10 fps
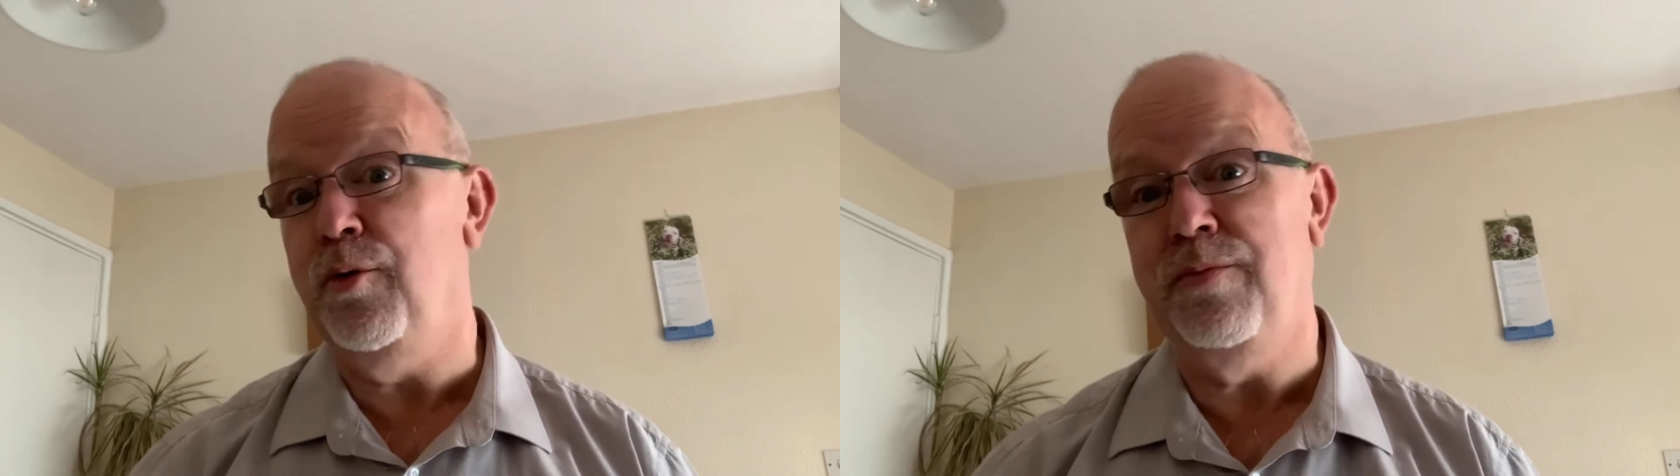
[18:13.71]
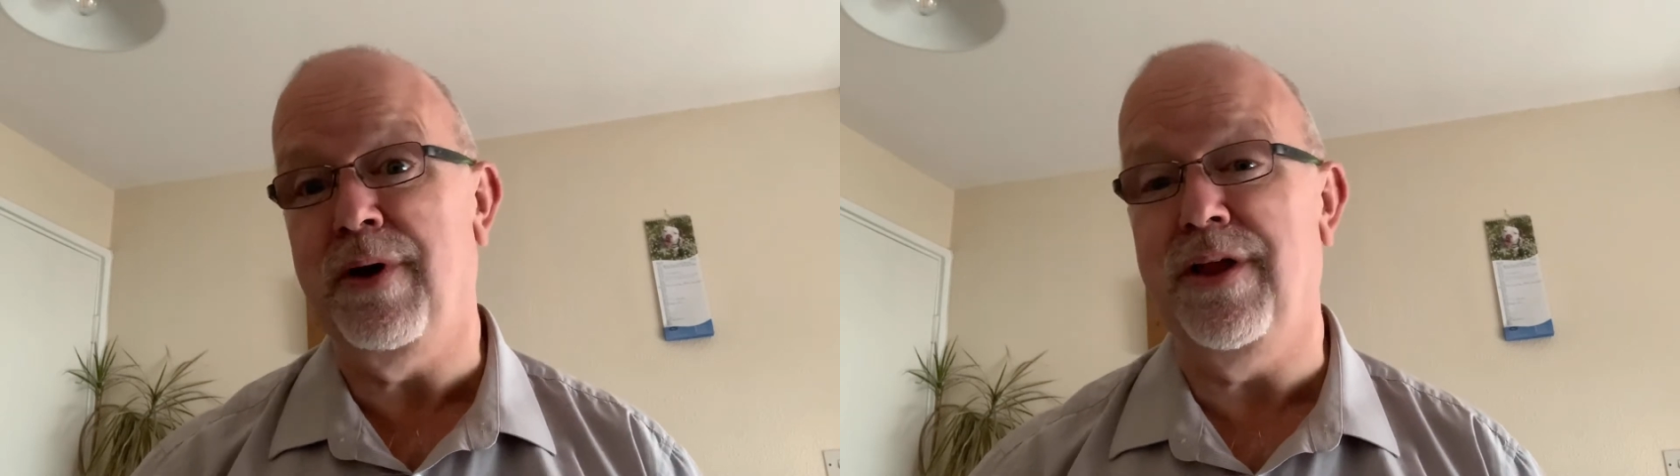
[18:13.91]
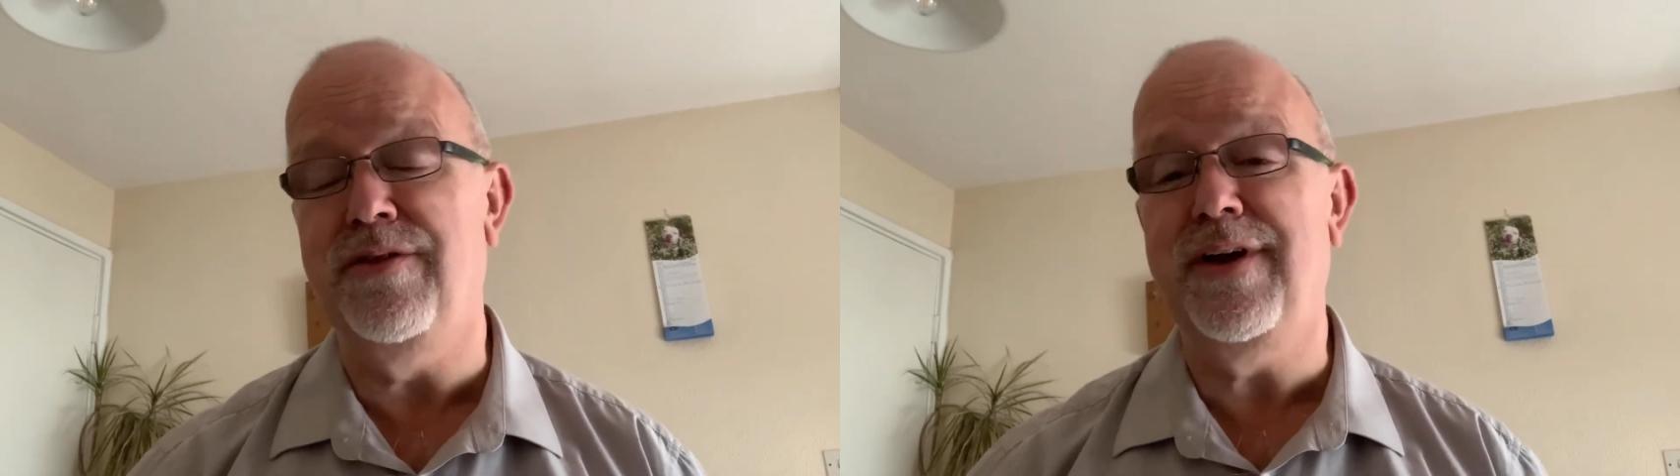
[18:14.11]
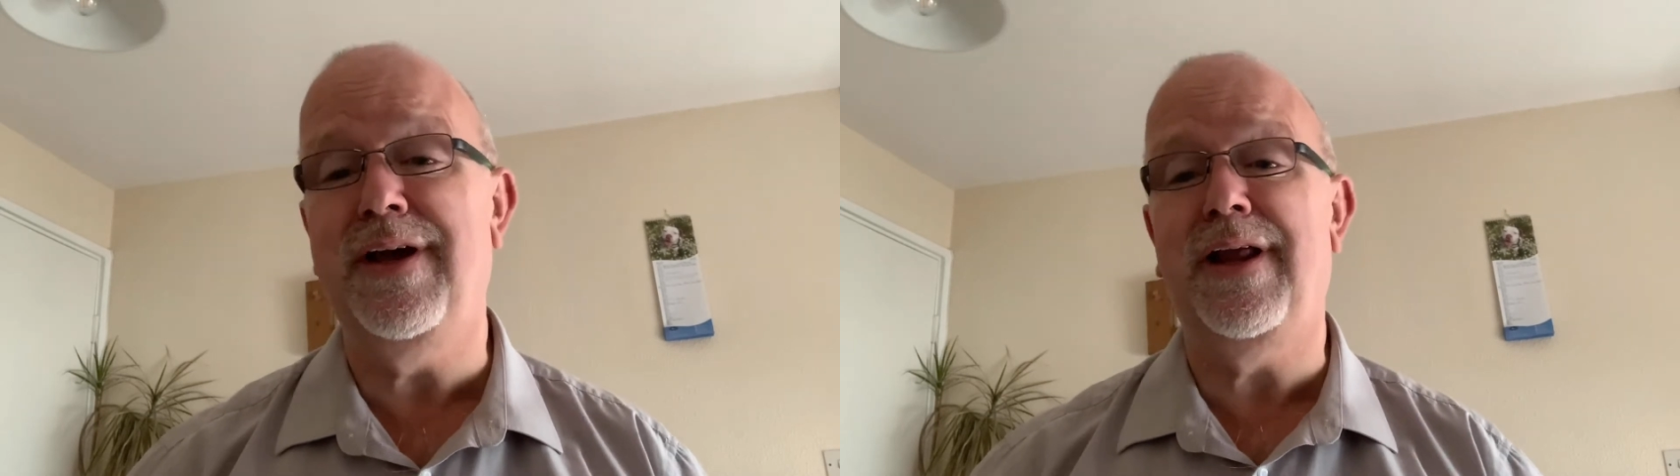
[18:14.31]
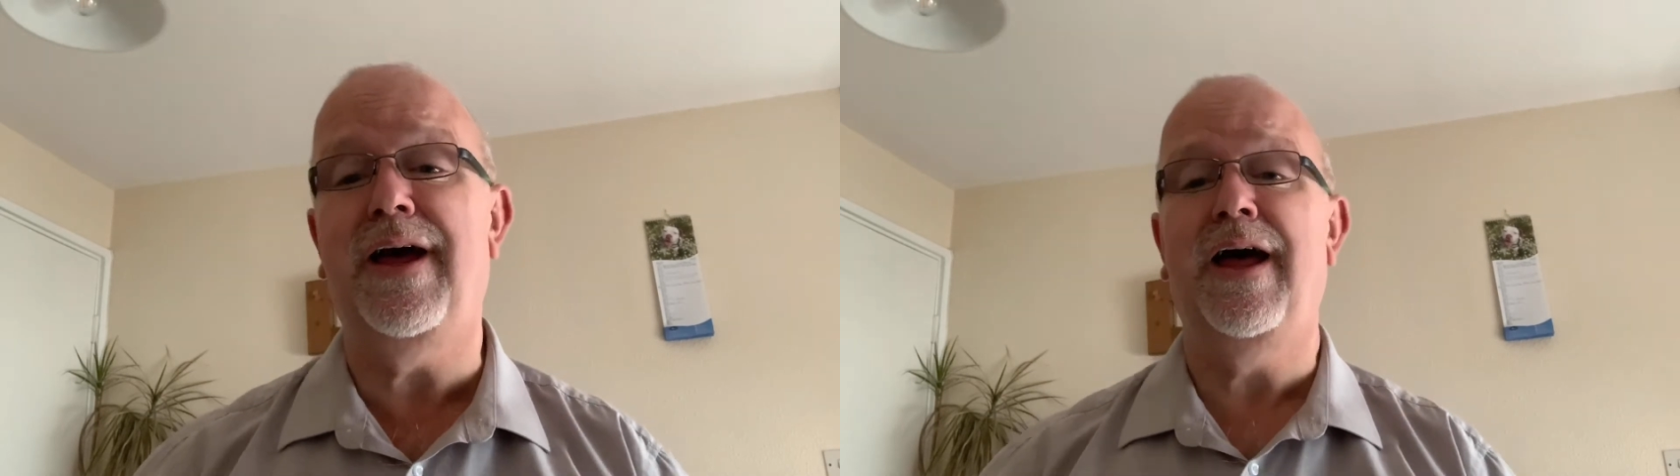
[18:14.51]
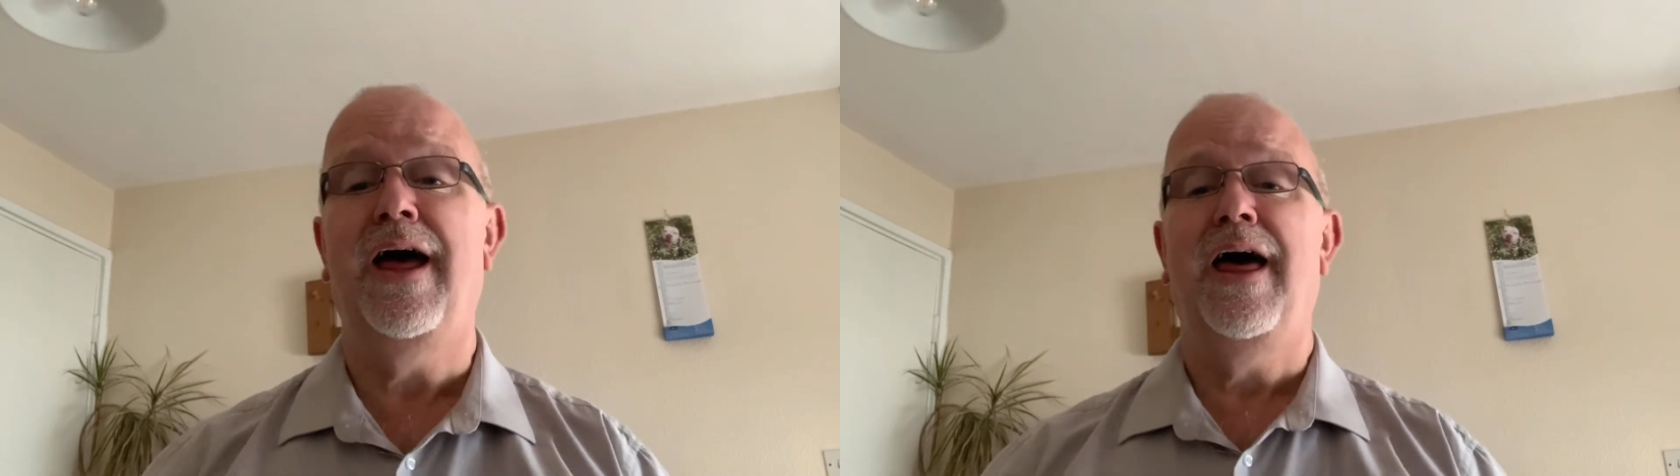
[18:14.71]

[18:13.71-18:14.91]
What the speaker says: with by the dealer.